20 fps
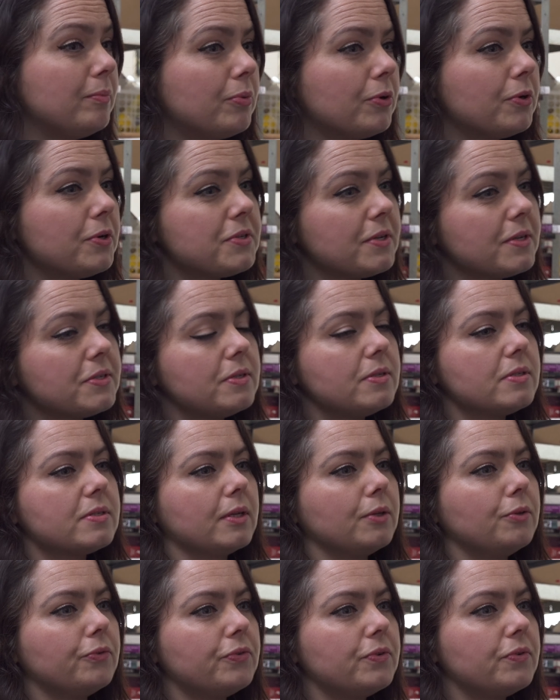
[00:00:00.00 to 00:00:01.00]
process
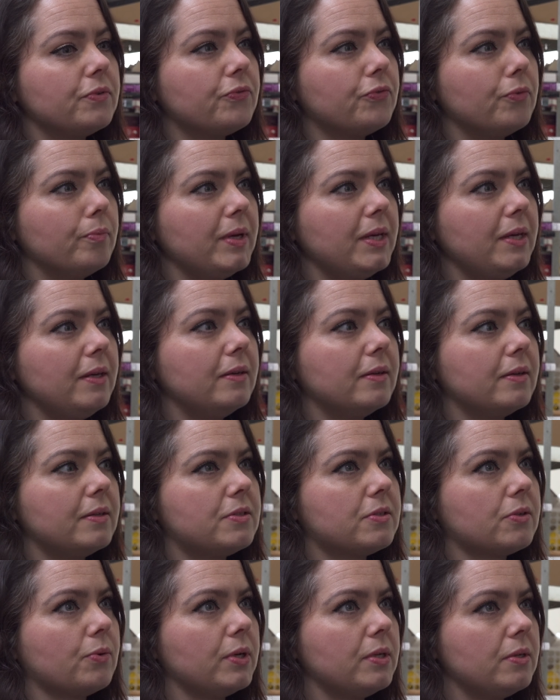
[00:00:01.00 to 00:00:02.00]
itself, for me,
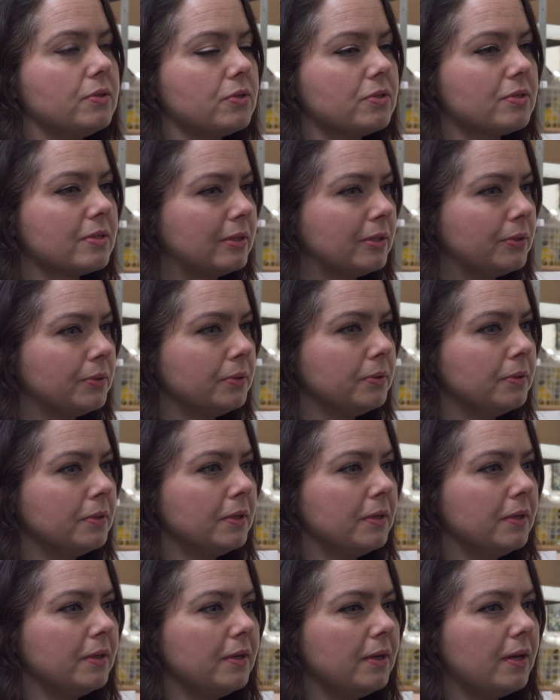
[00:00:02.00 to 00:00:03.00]
it's quite slow.
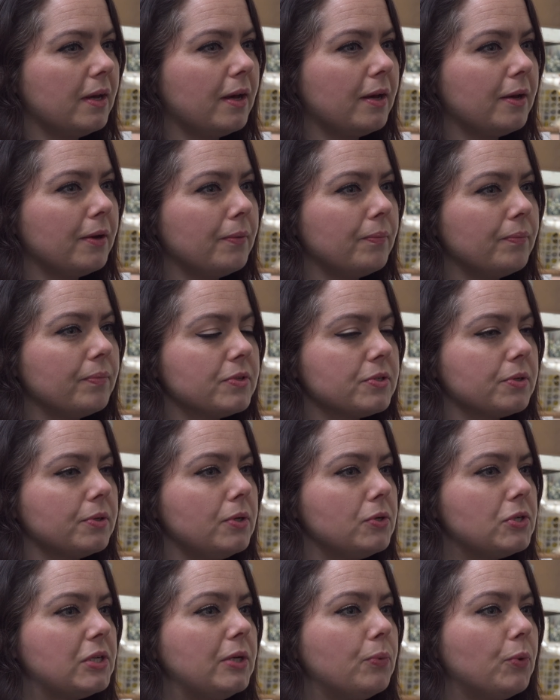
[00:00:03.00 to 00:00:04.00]
So I
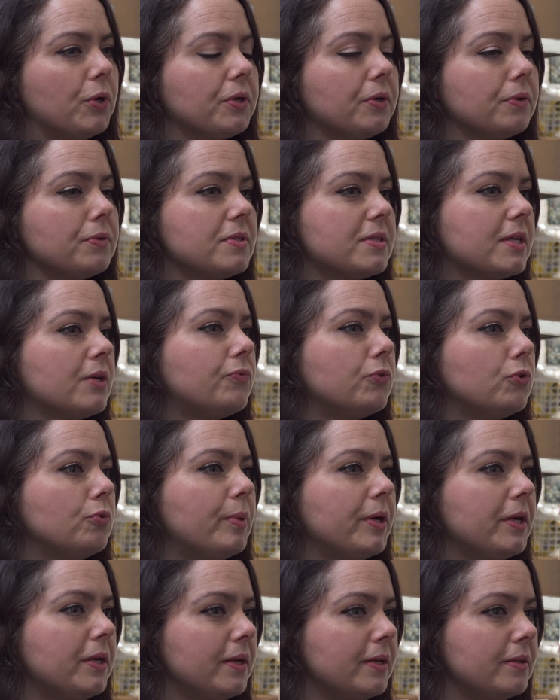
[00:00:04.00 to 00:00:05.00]
usually work on several
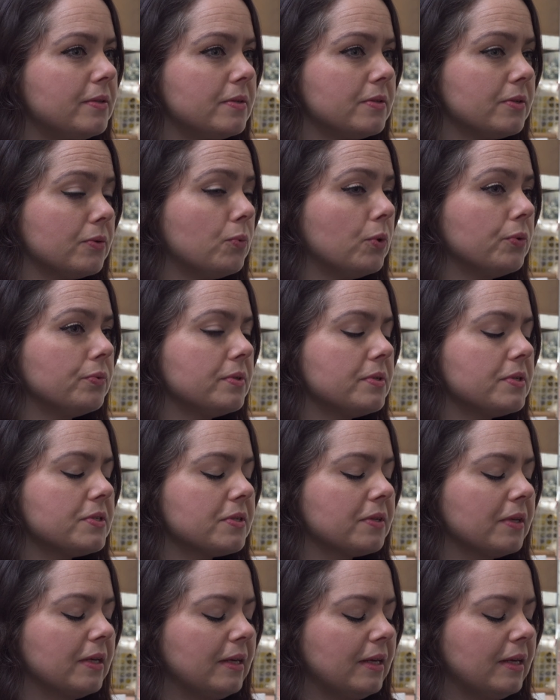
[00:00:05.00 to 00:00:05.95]
paintings at once.